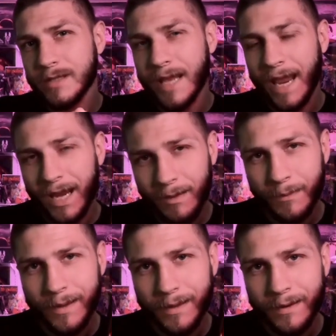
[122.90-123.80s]

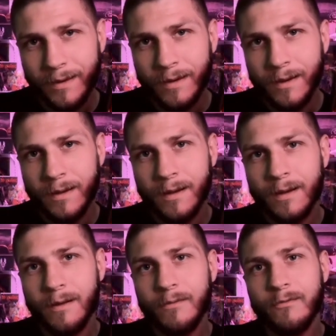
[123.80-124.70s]
entertainment
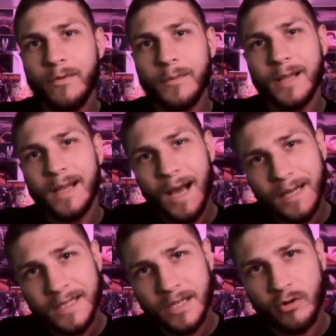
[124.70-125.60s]
from the
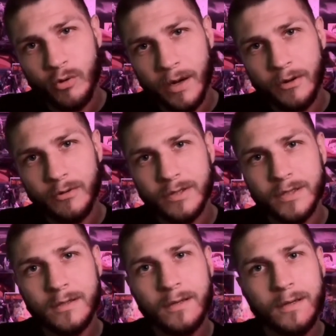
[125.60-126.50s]
content
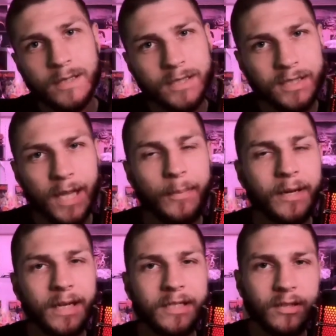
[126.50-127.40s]
creators
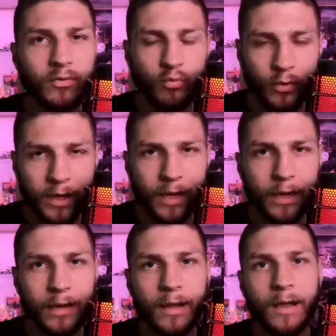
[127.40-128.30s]
stepping into the
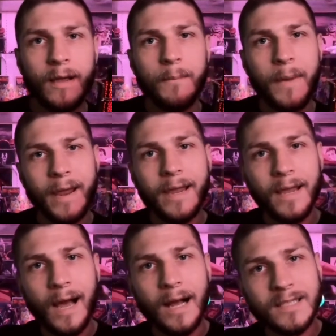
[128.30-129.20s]
ring,
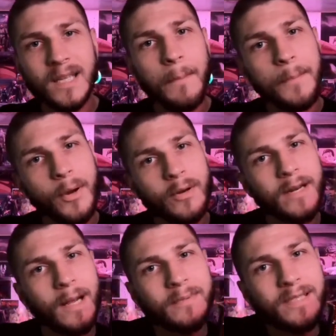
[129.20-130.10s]
making content,
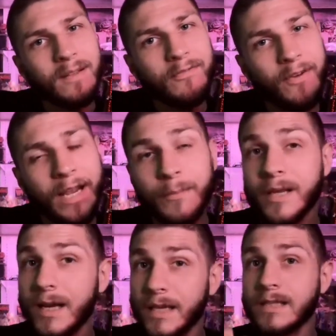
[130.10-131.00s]
building up to the fight,
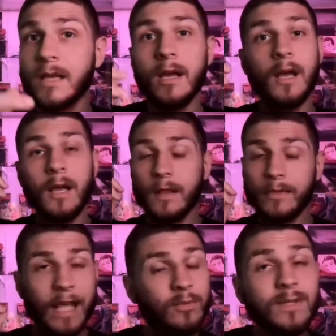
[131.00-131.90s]
because
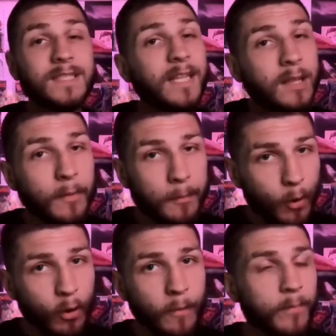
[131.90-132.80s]
that's what set them
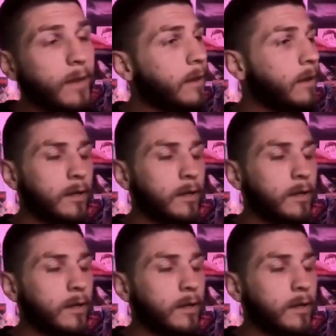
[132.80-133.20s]
apart.